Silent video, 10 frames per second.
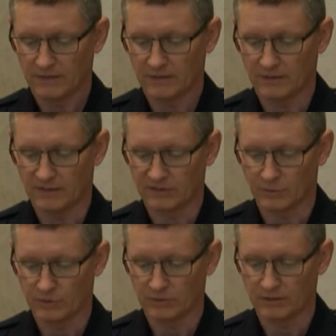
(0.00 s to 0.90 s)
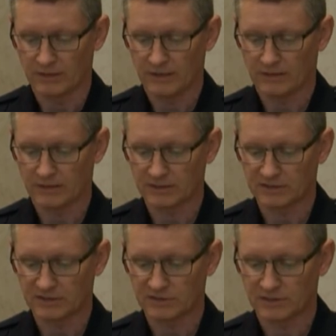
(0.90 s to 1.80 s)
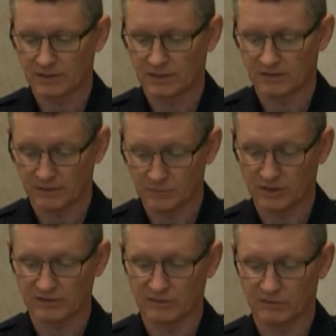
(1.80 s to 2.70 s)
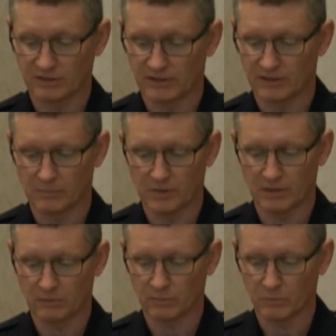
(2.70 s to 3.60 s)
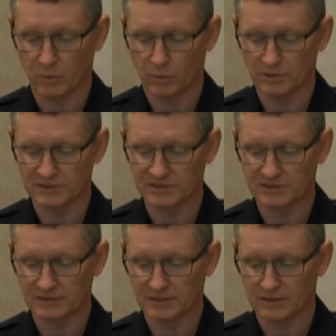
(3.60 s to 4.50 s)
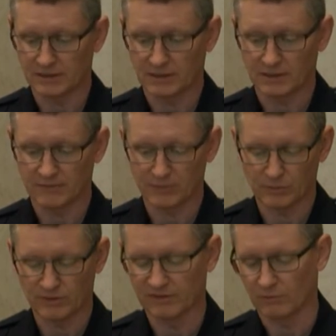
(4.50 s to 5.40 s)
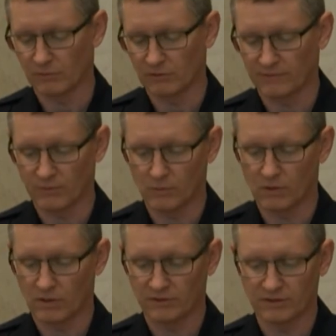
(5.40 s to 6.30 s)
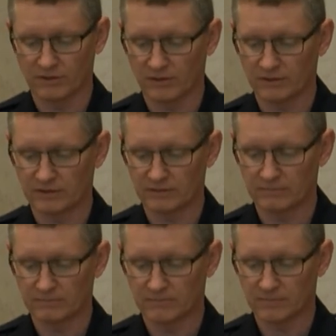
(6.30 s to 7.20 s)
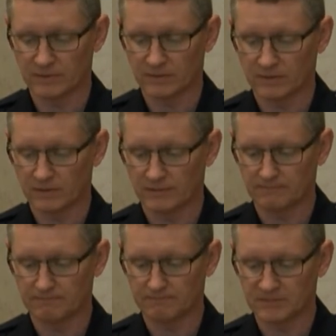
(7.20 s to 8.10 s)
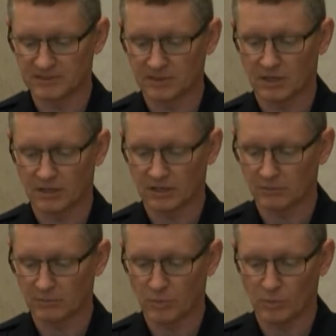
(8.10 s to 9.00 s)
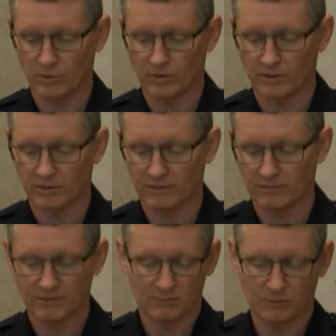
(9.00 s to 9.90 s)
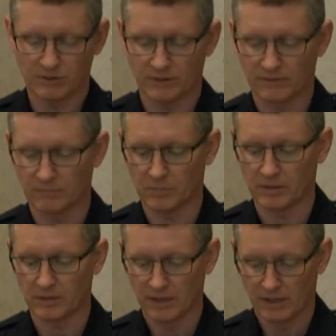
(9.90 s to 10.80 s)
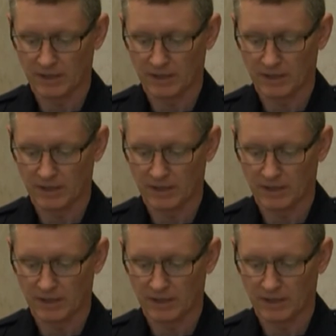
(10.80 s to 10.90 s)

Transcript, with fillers: The disorderly conducts and subjects, those ended up being reports. Uh, a few disorderly phone calls in there, um, stalking report, uh, really nothing big.